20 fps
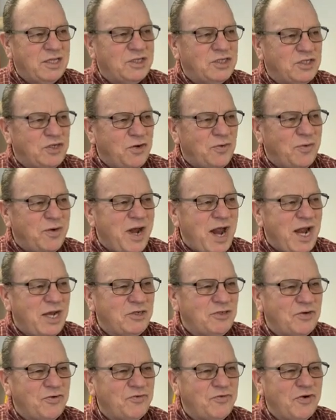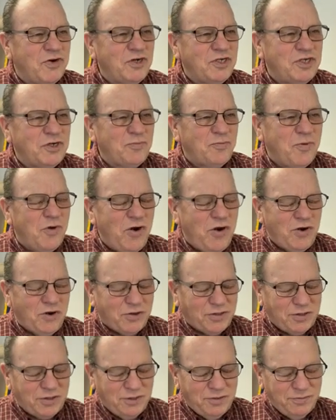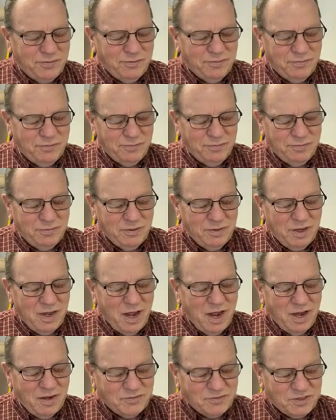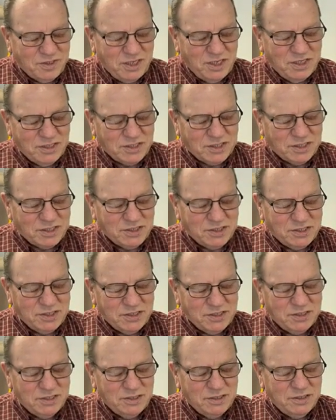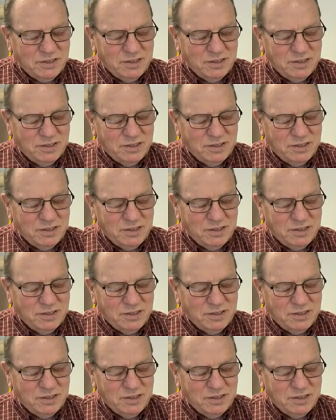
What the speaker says: supernatural virgin birth of Jesus.